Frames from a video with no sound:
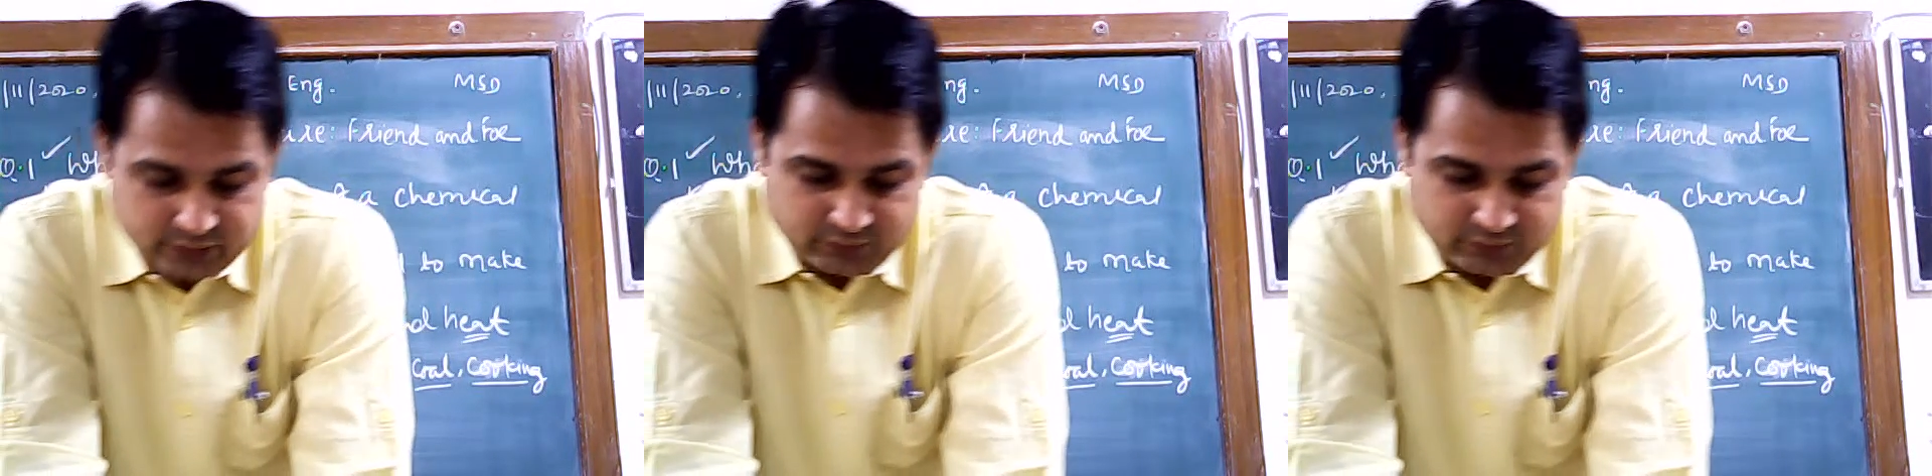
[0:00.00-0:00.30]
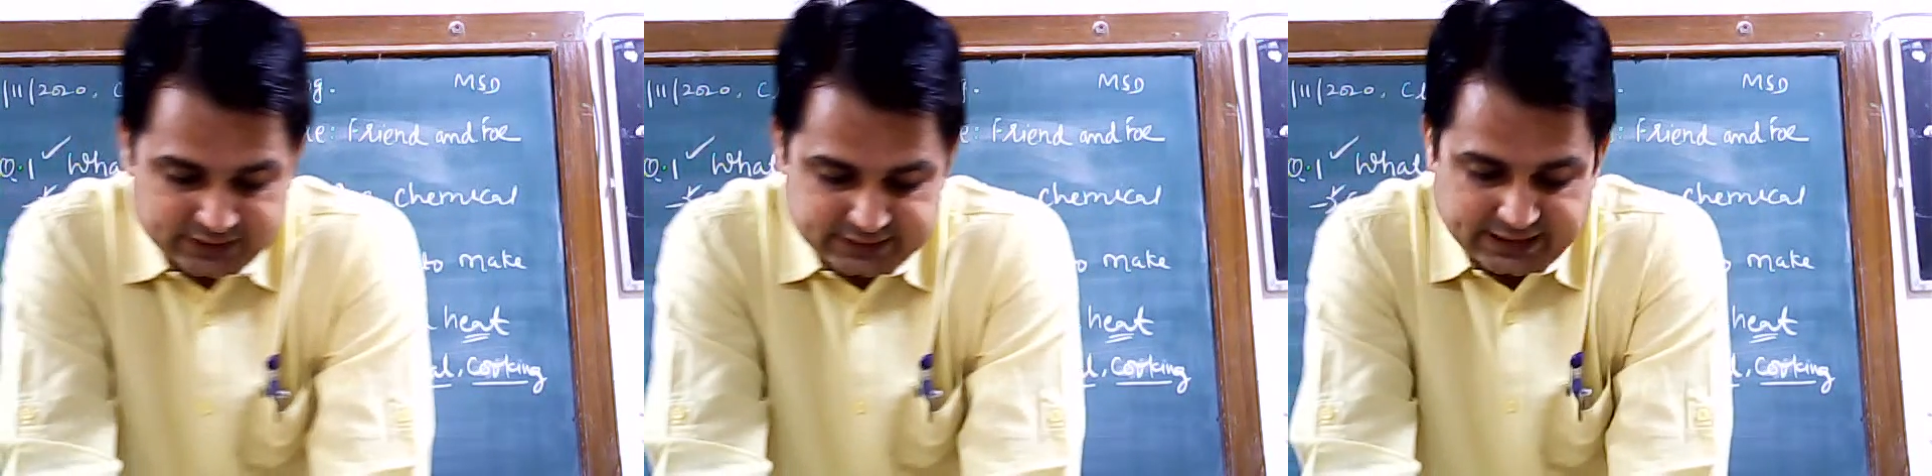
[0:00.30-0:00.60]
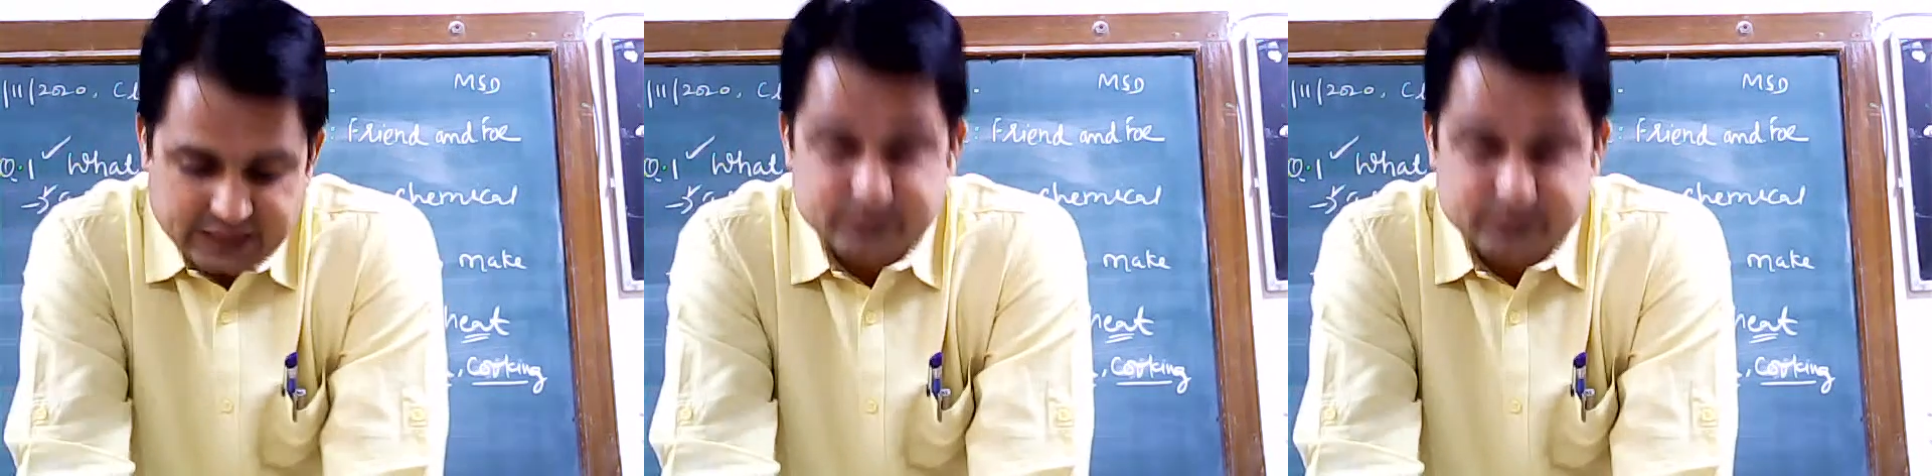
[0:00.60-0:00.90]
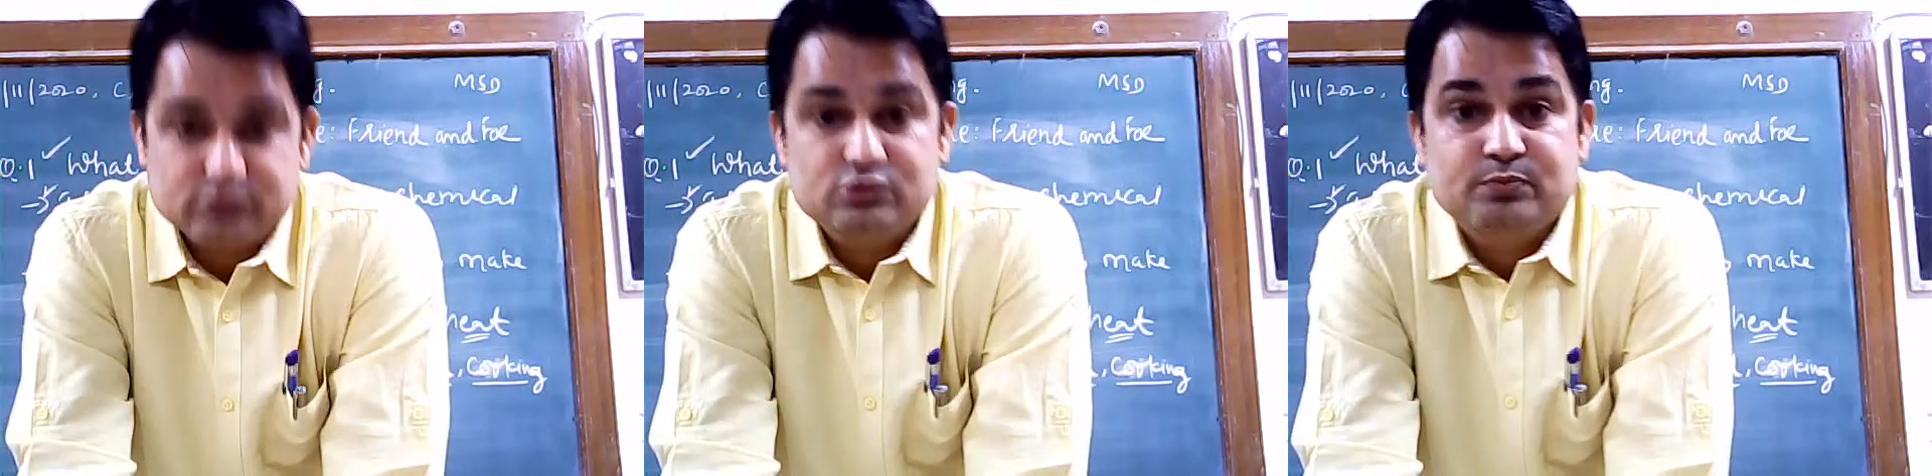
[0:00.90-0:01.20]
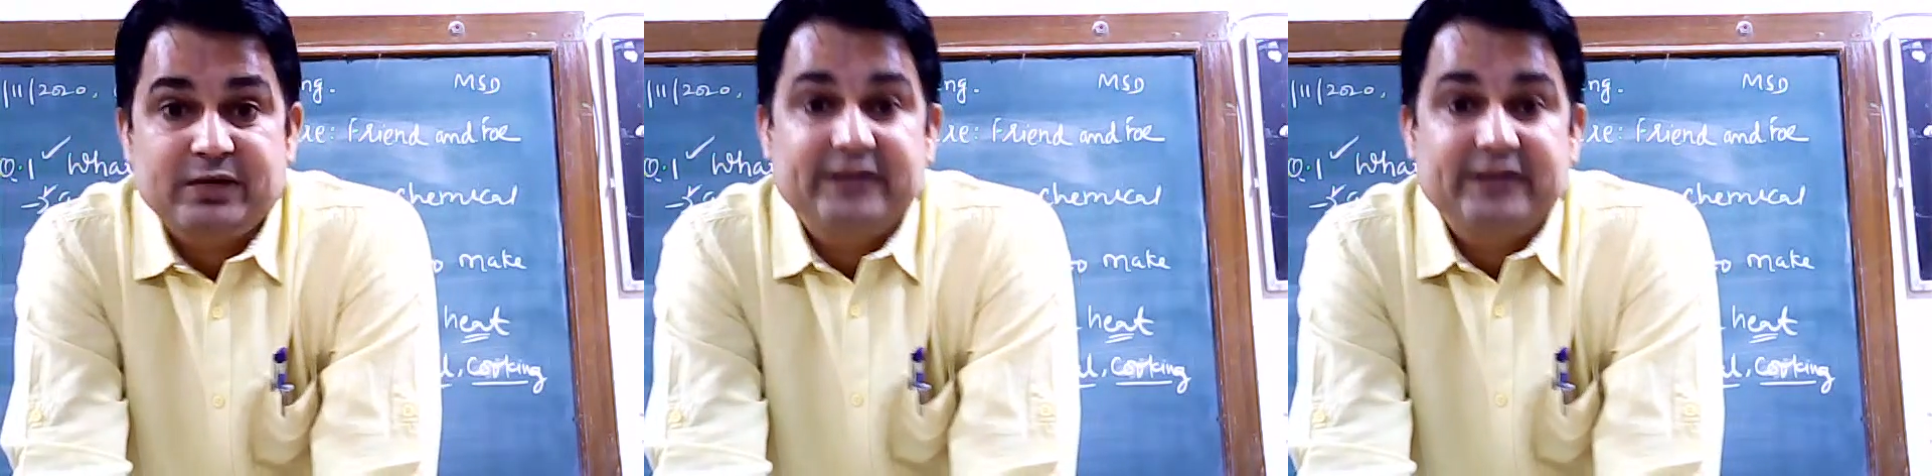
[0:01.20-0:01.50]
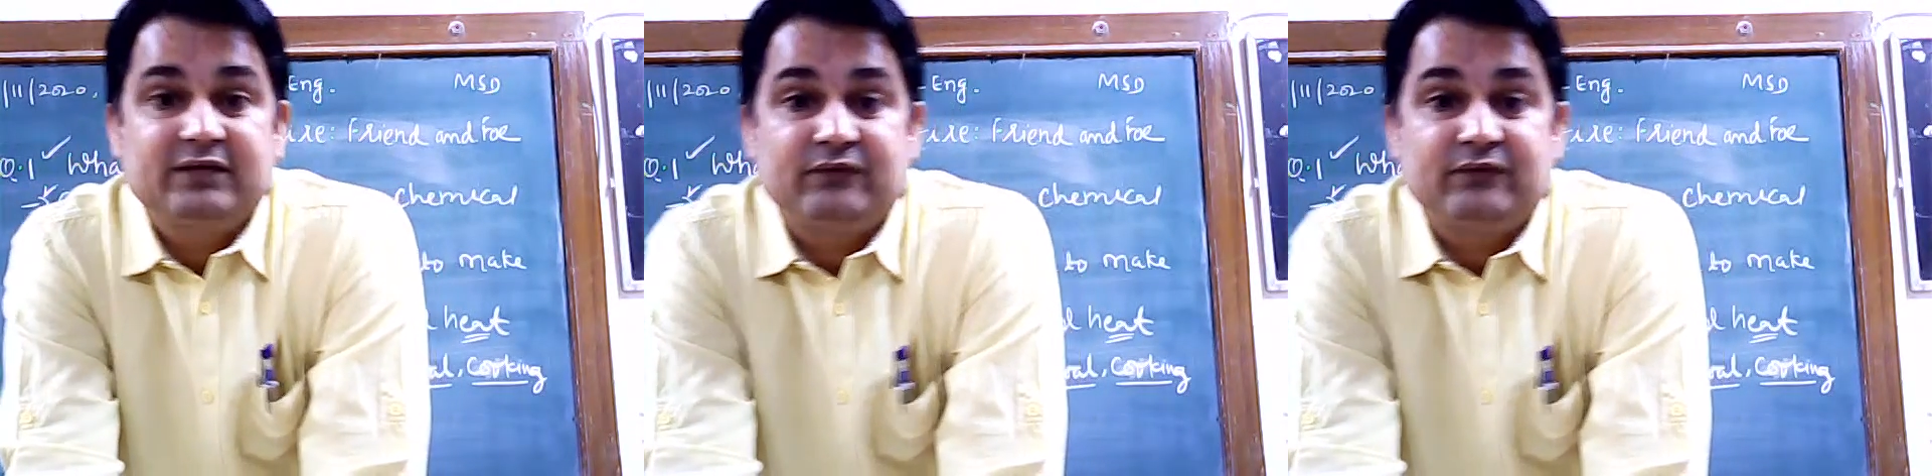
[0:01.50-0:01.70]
water helps to spread the